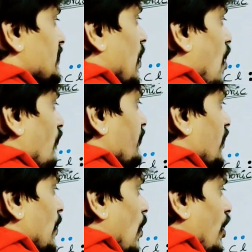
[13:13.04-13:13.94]
of
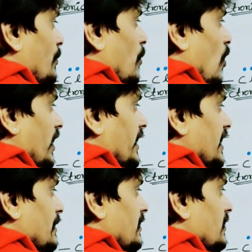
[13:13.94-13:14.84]
the
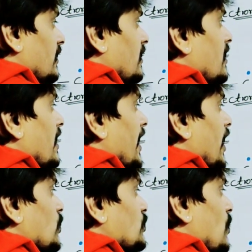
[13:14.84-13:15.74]
non-bonding
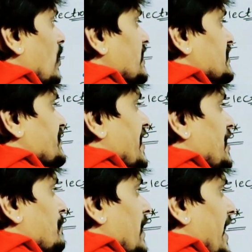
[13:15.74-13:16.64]
electron is
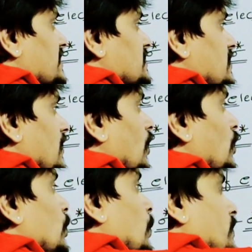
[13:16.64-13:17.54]
taking place
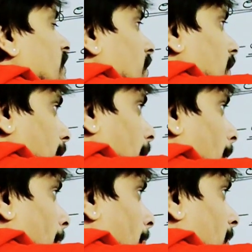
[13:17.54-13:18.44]
to
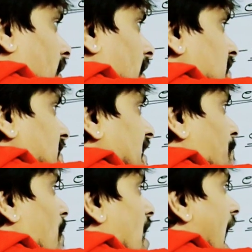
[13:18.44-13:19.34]
the
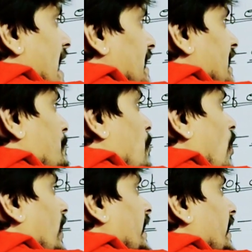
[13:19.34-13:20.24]
sigma
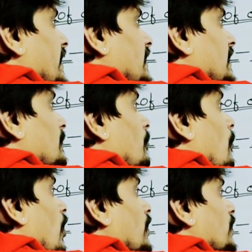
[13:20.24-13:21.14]
anti-bonding
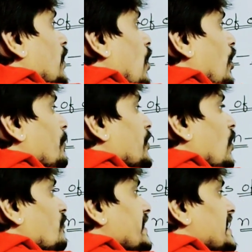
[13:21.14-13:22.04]
molecular
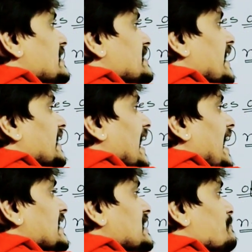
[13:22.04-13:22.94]
orbital, we can say
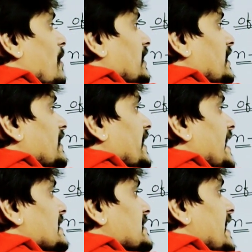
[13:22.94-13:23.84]
that this particular
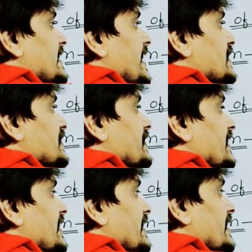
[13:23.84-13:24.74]
excitation
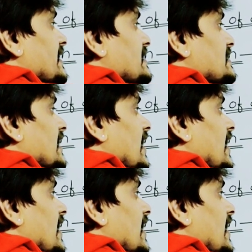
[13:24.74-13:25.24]
is